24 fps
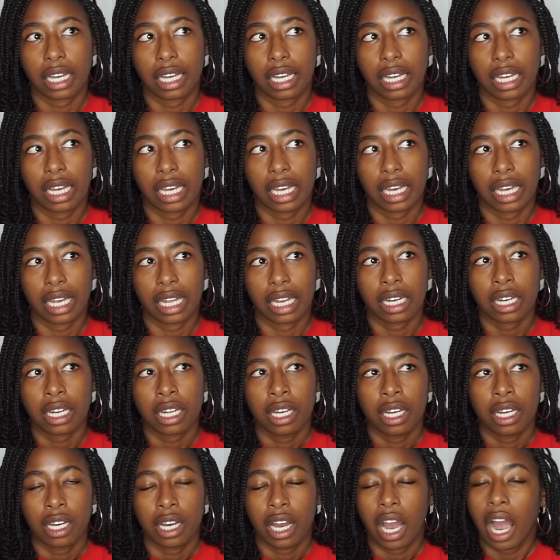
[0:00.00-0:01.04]
And
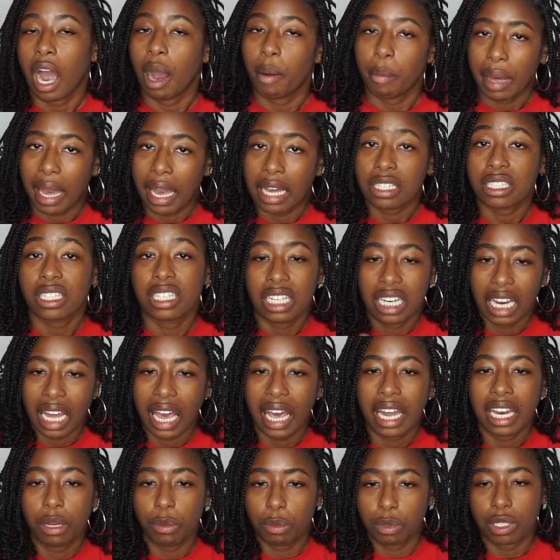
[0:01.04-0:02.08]
I'm actually
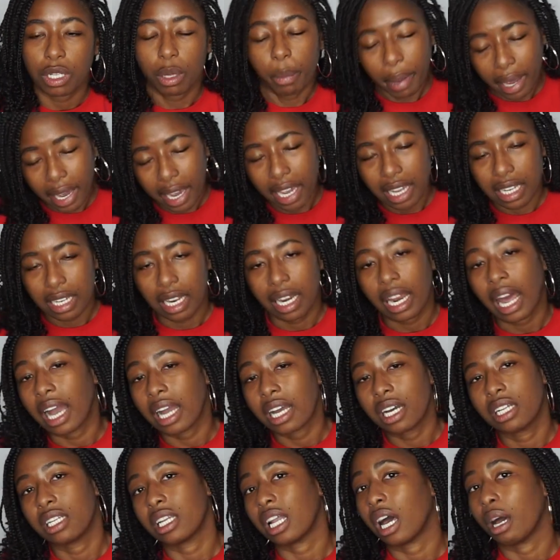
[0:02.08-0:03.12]
glad it was a pain that I
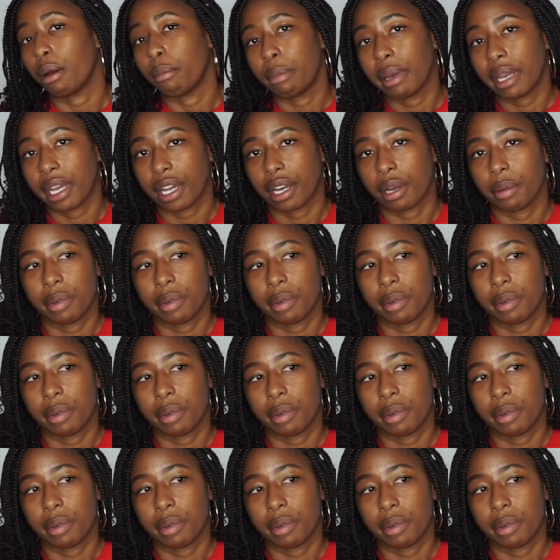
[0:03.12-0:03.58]
could not bear,